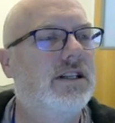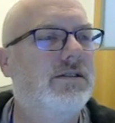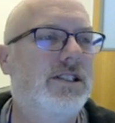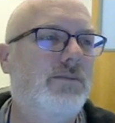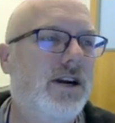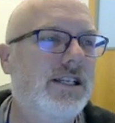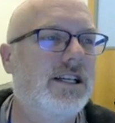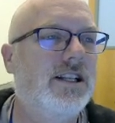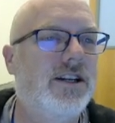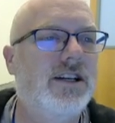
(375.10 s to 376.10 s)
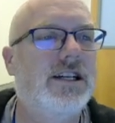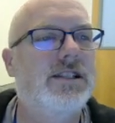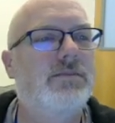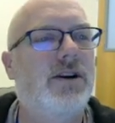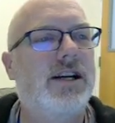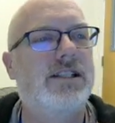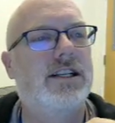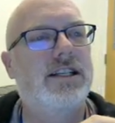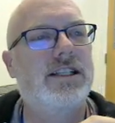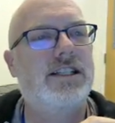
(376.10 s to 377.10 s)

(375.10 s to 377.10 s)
surprisingly or not surprisingly,